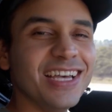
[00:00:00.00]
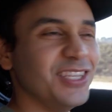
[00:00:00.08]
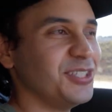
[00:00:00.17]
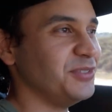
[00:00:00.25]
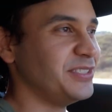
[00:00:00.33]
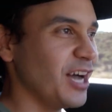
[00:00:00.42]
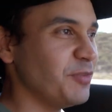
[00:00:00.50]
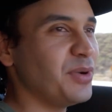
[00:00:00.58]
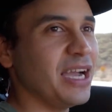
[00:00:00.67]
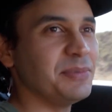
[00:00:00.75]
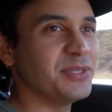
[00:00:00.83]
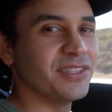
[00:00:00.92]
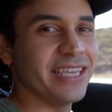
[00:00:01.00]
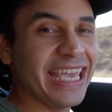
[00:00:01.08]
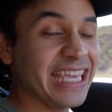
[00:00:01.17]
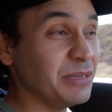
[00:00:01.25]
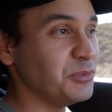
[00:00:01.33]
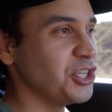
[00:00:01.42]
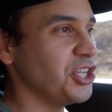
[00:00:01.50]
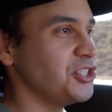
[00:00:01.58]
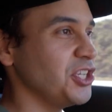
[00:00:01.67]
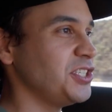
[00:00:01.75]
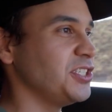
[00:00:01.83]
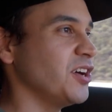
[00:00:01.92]
so downpipes on the AMG
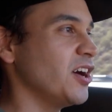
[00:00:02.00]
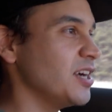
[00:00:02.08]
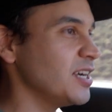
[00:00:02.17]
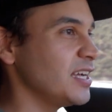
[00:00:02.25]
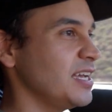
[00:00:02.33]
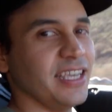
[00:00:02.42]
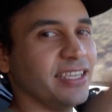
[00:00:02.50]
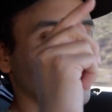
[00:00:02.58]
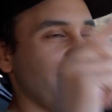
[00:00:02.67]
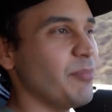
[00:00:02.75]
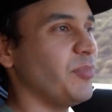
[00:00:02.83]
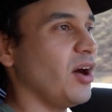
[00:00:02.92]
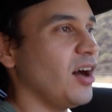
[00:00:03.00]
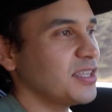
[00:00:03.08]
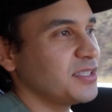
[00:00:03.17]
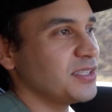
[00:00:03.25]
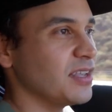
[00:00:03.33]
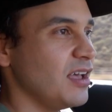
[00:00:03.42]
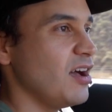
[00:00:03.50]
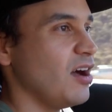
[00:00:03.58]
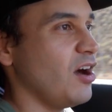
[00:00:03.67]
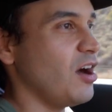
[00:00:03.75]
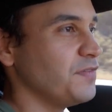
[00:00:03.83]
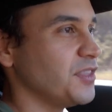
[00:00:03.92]
GTR, tick that box
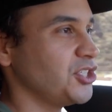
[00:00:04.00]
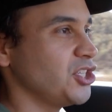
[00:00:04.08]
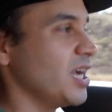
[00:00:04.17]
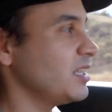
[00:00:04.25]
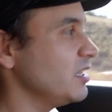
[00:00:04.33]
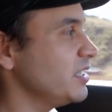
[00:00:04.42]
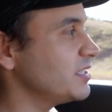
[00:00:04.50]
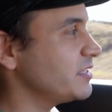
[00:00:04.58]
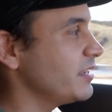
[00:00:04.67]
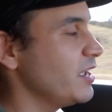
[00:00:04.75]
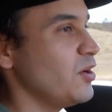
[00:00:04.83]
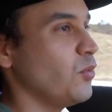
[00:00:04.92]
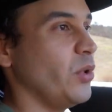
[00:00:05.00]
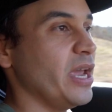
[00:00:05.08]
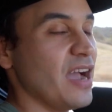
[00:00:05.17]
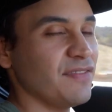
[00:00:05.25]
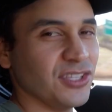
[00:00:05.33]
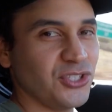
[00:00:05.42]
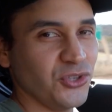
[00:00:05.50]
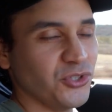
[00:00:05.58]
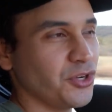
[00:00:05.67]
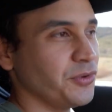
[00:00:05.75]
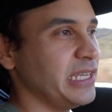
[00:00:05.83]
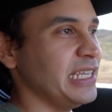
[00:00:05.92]
off the checklist. We have the tune
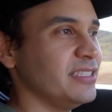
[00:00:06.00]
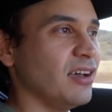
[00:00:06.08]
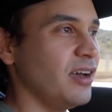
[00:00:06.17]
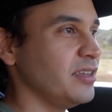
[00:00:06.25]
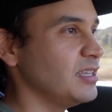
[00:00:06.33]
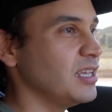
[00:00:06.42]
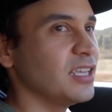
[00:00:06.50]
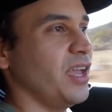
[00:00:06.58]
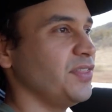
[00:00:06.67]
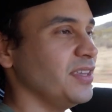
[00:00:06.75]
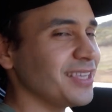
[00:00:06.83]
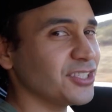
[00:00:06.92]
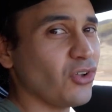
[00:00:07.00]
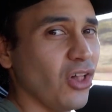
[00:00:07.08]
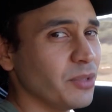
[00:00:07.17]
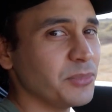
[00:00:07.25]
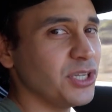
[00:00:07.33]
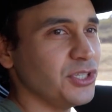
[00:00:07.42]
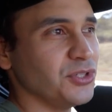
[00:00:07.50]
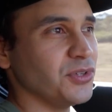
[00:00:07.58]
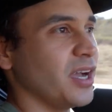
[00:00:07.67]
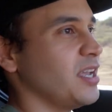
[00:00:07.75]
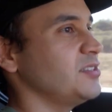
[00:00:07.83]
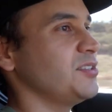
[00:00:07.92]
already done. I think that's all I'm gonna do,
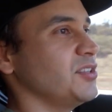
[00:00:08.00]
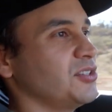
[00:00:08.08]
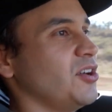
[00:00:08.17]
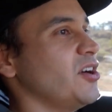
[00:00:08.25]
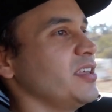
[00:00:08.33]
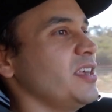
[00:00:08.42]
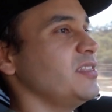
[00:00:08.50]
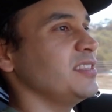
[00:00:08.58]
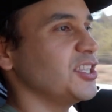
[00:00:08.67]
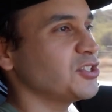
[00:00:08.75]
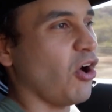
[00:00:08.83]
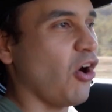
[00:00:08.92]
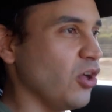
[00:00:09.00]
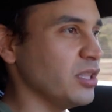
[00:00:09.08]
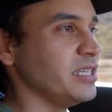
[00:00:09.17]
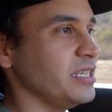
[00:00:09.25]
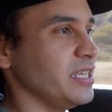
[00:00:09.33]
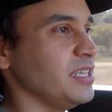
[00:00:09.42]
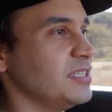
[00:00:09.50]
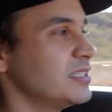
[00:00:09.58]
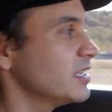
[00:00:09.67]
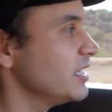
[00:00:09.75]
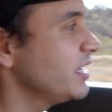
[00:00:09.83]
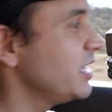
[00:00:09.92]
guys, to this car. I think that's all it needs.
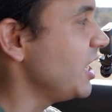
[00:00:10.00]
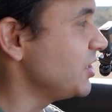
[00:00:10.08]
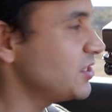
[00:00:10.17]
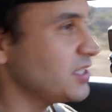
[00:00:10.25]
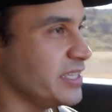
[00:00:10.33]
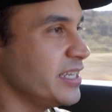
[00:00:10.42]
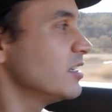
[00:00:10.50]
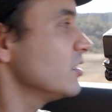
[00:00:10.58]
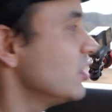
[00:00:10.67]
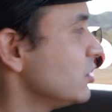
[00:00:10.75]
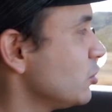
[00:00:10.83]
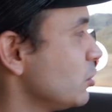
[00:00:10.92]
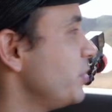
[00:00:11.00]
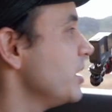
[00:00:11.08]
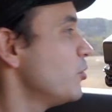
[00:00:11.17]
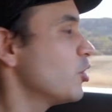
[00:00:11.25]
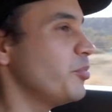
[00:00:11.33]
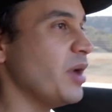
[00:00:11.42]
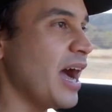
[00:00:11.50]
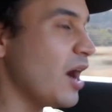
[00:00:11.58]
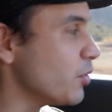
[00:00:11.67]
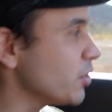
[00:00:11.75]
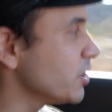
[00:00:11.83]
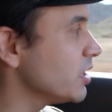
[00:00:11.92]
It just needed a little bit more
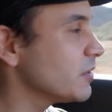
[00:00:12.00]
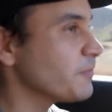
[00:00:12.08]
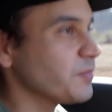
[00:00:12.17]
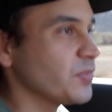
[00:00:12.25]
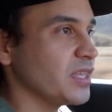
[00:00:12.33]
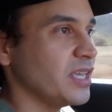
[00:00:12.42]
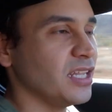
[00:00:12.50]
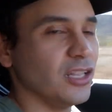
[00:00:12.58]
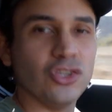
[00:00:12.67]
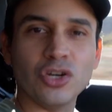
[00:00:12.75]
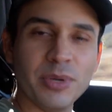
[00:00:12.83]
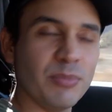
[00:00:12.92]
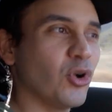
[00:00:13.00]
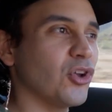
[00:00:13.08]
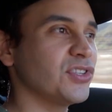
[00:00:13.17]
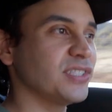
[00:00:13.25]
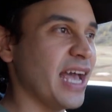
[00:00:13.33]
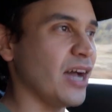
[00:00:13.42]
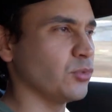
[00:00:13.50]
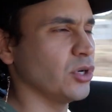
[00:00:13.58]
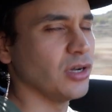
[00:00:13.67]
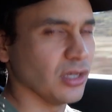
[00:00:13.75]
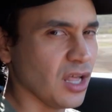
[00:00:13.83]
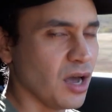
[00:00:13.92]
power, a little bit more sound, or
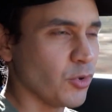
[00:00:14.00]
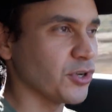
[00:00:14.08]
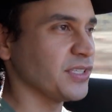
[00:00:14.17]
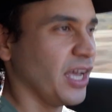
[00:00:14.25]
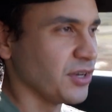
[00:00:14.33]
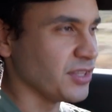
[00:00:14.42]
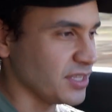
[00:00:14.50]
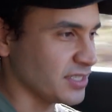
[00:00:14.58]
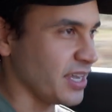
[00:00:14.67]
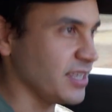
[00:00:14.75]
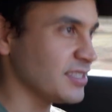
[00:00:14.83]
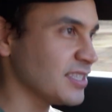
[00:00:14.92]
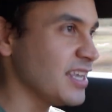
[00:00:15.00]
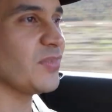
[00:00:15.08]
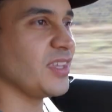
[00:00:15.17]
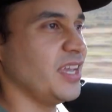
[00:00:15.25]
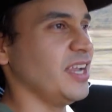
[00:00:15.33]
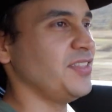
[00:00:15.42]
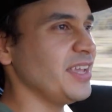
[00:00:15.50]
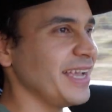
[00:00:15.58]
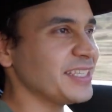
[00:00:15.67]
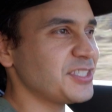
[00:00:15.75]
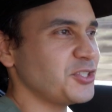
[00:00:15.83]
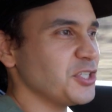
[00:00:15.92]
a lot more sound in this case. And I think
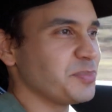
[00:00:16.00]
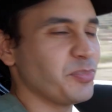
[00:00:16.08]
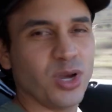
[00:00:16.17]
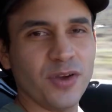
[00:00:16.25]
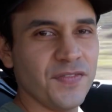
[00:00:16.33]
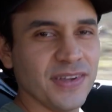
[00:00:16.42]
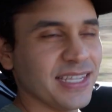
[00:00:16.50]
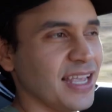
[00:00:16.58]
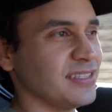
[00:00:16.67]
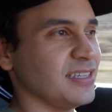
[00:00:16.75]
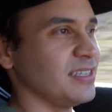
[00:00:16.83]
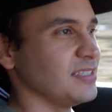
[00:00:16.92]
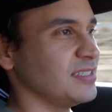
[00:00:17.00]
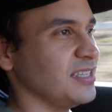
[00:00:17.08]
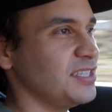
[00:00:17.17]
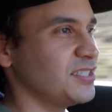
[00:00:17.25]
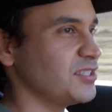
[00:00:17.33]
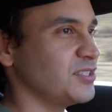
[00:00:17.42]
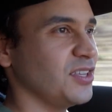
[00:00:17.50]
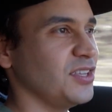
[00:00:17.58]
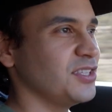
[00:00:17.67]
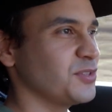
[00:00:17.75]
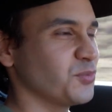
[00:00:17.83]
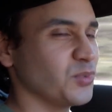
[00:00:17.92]
it's just perfect as it is. It's
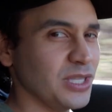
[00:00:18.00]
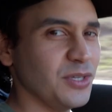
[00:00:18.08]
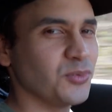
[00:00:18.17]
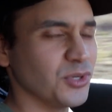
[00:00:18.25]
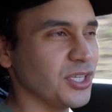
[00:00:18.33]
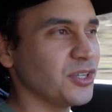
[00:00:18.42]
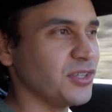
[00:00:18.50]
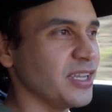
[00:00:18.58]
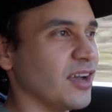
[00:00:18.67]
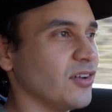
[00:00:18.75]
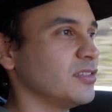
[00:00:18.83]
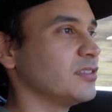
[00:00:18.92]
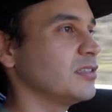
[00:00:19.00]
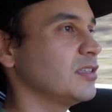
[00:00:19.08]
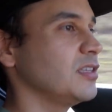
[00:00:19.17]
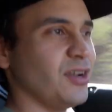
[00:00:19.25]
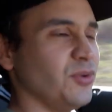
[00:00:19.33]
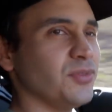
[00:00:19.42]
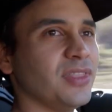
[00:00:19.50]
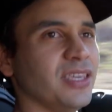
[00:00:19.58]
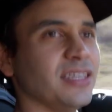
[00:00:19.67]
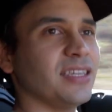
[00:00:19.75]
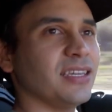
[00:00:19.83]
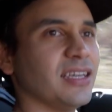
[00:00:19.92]
really, really good now. I don't
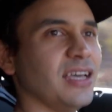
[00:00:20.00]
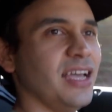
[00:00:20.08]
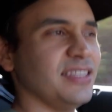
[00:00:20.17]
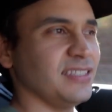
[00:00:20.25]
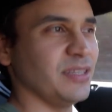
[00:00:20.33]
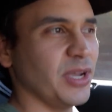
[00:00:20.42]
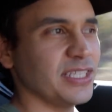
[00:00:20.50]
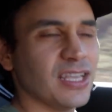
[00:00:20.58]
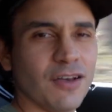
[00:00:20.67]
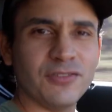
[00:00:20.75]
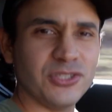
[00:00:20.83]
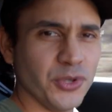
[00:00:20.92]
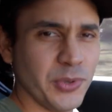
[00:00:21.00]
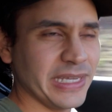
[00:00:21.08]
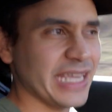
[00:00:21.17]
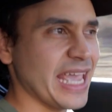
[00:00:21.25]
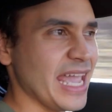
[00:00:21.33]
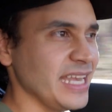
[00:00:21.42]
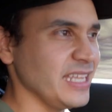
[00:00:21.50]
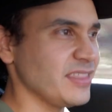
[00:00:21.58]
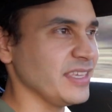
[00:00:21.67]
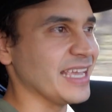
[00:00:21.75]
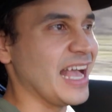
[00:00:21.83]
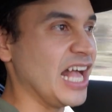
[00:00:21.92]
think I see myself doing
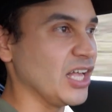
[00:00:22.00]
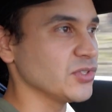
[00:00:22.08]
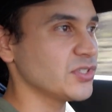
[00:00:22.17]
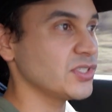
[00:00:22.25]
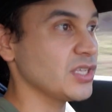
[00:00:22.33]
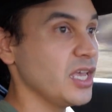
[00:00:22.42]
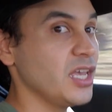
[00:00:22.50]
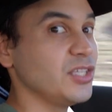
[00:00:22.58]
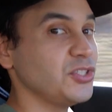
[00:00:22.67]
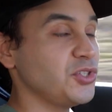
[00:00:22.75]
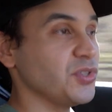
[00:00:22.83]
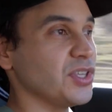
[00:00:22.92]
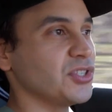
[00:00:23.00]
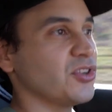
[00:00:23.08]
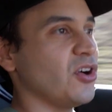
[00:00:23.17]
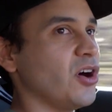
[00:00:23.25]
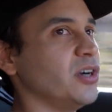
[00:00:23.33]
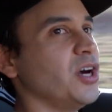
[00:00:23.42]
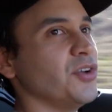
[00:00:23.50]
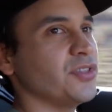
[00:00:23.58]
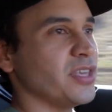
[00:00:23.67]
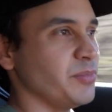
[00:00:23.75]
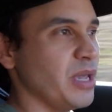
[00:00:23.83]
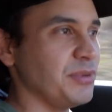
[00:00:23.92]
anything else to this car other
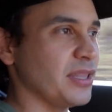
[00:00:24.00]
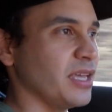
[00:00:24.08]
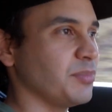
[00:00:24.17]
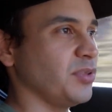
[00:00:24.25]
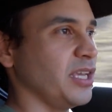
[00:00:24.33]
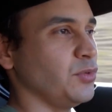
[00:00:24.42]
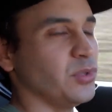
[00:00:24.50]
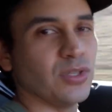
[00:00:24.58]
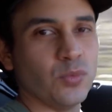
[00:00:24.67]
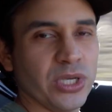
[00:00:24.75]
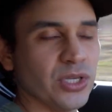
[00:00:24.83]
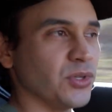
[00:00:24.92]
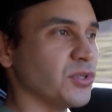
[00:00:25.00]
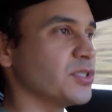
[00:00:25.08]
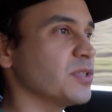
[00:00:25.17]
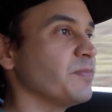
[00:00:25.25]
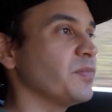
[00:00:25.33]
than maybe like playing with the wheels,